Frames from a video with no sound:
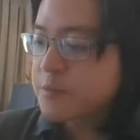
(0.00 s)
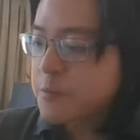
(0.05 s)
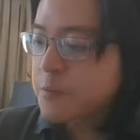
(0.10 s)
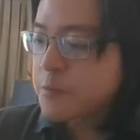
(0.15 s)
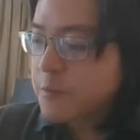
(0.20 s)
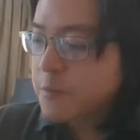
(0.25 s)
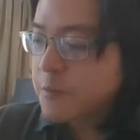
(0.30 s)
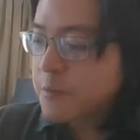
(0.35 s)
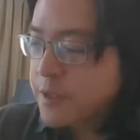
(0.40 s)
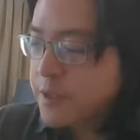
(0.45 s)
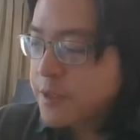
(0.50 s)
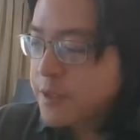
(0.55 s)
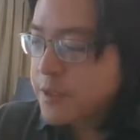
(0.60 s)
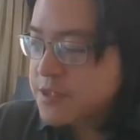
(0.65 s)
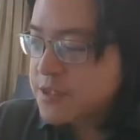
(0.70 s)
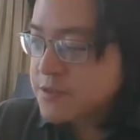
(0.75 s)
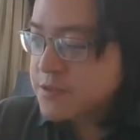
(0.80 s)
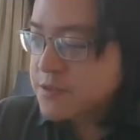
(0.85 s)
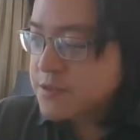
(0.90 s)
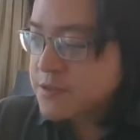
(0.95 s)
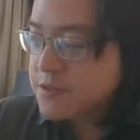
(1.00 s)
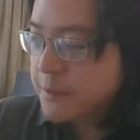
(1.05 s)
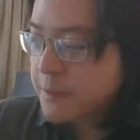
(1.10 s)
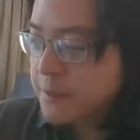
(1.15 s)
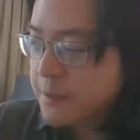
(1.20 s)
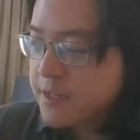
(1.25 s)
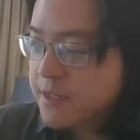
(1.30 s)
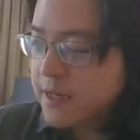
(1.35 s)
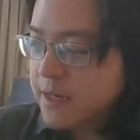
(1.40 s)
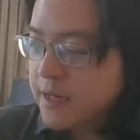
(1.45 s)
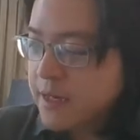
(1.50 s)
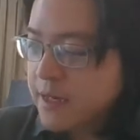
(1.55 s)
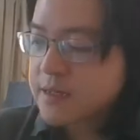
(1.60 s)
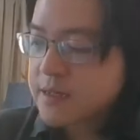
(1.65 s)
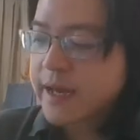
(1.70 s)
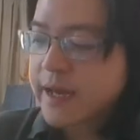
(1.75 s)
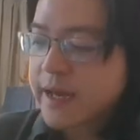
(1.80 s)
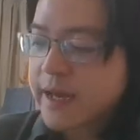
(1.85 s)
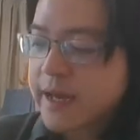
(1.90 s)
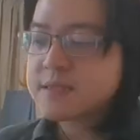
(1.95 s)
we'll just use the capital letter
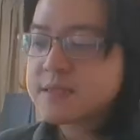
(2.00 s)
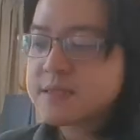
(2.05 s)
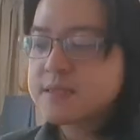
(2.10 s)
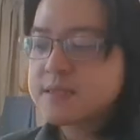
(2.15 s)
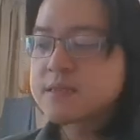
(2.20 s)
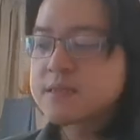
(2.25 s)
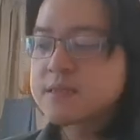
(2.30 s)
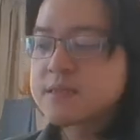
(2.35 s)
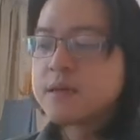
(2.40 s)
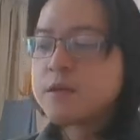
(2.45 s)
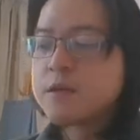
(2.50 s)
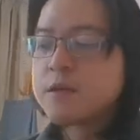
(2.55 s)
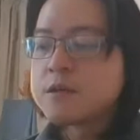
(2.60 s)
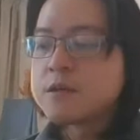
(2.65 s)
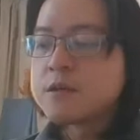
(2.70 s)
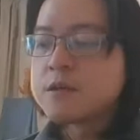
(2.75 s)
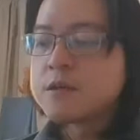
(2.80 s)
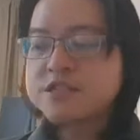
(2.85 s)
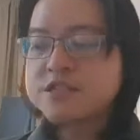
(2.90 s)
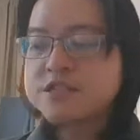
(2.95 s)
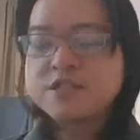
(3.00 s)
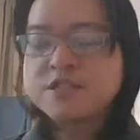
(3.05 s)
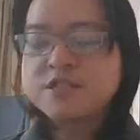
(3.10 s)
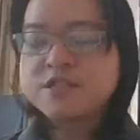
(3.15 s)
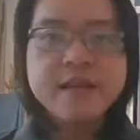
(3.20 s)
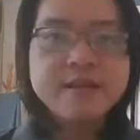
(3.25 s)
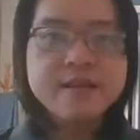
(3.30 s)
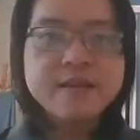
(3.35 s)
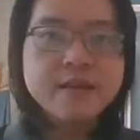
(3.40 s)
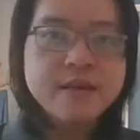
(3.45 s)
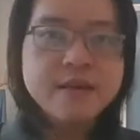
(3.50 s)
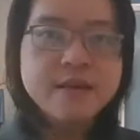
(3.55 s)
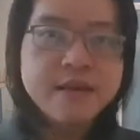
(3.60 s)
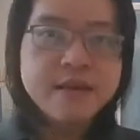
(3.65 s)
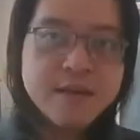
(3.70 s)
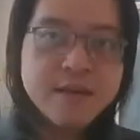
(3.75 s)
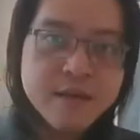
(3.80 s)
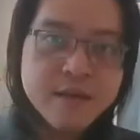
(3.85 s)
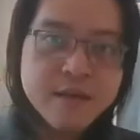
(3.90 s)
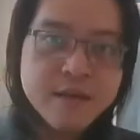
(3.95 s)
X, such
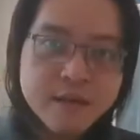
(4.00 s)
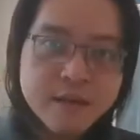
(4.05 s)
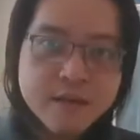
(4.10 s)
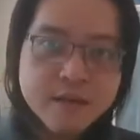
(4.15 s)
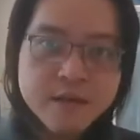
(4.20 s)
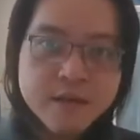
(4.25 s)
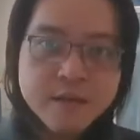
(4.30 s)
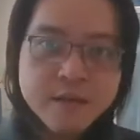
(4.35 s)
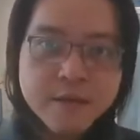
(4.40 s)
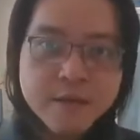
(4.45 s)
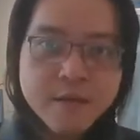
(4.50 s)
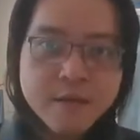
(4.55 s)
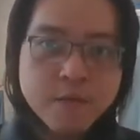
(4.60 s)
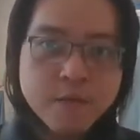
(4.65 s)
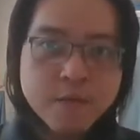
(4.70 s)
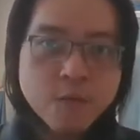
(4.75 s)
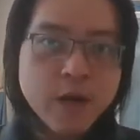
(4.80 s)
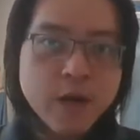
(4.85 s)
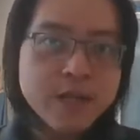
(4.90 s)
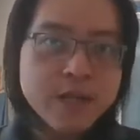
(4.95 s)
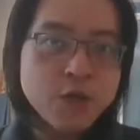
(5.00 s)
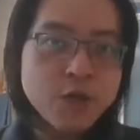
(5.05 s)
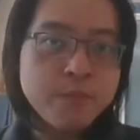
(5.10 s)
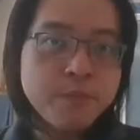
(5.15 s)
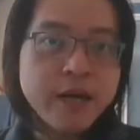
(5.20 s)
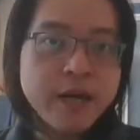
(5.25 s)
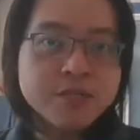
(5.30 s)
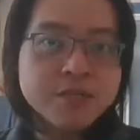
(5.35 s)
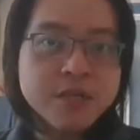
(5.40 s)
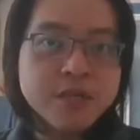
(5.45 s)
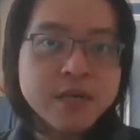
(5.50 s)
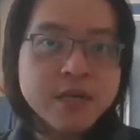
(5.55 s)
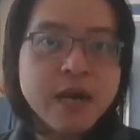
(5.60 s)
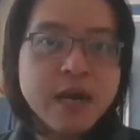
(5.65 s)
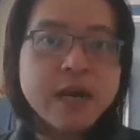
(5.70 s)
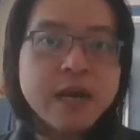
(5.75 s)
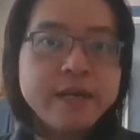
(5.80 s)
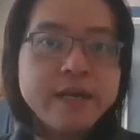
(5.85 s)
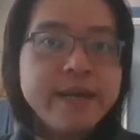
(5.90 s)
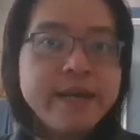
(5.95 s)
that what you measure
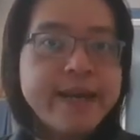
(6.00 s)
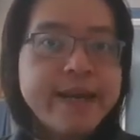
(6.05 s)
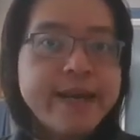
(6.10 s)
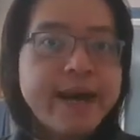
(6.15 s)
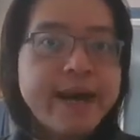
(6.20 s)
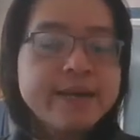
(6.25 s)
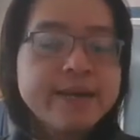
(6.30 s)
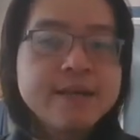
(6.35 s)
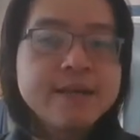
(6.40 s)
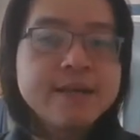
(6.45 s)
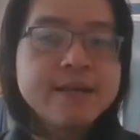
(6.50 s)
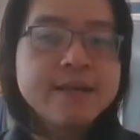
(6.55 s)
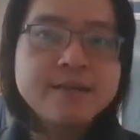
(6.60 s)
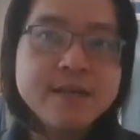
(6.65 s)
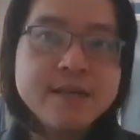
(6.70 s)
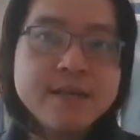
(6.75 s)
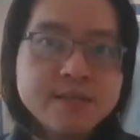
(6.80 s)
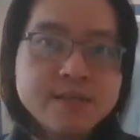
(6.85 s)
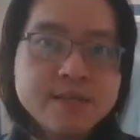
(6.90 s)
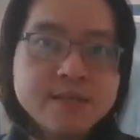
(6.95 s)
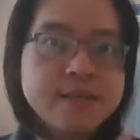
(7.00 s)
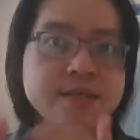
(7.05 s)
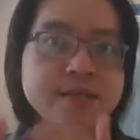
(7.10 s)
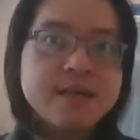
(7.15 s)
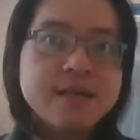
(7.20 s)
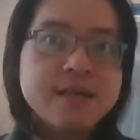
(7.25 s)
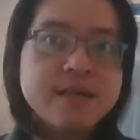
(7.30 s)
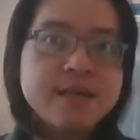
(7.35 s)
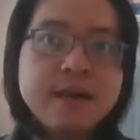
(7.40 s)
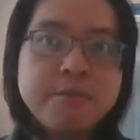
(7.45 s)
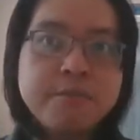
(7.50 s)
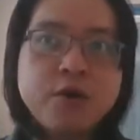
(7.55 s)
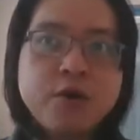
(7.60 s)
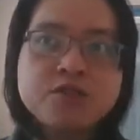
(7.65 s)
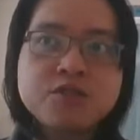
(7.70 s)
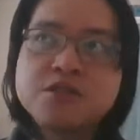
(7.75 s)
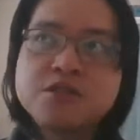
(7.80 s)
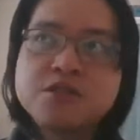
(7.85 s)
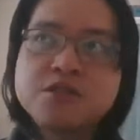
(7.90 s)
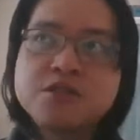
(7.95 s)
are the eigenstates. So these are
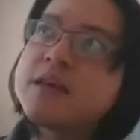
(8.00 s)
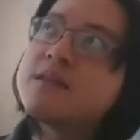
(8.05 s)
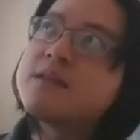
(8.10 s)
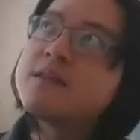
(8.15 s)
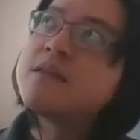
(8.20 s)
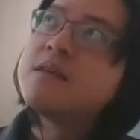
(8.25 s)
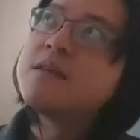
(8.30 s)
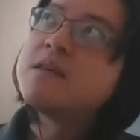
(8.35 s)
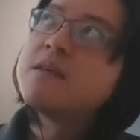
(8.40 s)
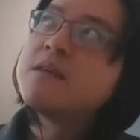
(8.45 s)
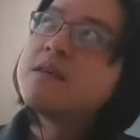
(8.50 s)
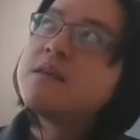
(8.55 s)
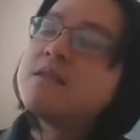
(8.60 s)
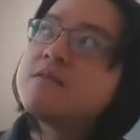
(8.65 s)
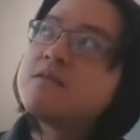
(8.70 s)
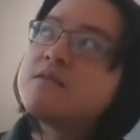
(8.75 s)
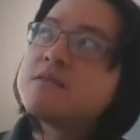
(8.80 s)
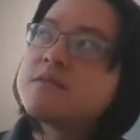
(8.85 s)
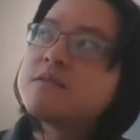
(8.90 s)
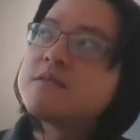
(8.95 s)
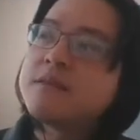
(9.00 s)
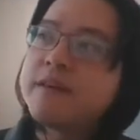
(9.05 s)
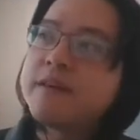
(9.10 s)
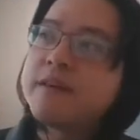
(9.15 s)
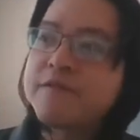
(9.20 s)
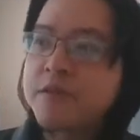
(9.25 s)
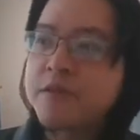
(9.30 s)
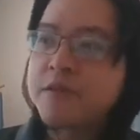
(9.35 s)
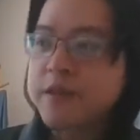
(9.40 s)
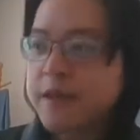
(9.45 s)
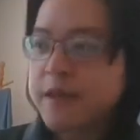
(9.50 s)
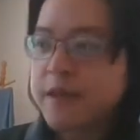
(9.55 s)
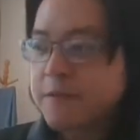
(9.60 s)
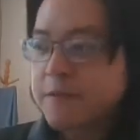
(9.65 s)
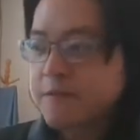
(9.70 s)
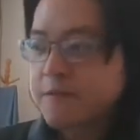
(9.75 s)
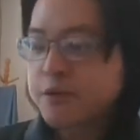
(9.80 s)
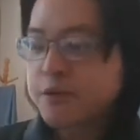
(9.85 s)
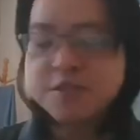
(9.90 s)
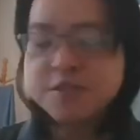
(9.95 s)
postulate, I forgot now,
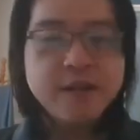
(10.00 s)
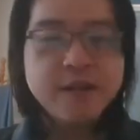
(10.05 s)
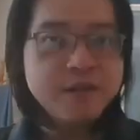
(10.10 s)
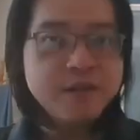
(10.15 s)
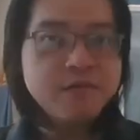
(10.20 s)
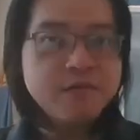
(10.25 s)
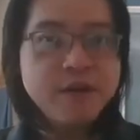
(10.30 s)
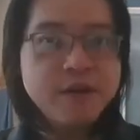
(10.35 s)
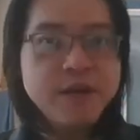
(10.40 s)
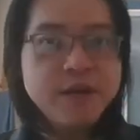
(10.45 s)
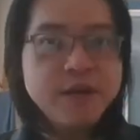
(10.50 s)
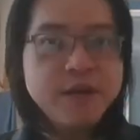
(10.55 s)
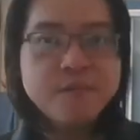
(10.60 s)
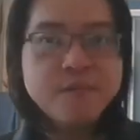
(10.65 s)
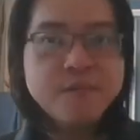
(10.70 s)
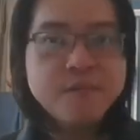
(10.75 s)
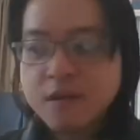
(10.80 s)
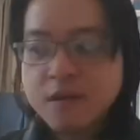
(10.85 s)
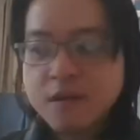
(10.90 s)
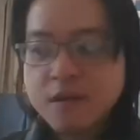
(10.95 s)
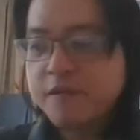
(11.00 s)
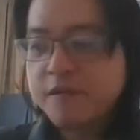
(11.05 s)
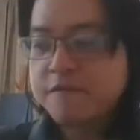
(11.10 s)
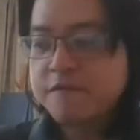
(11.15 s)
postulate 3 of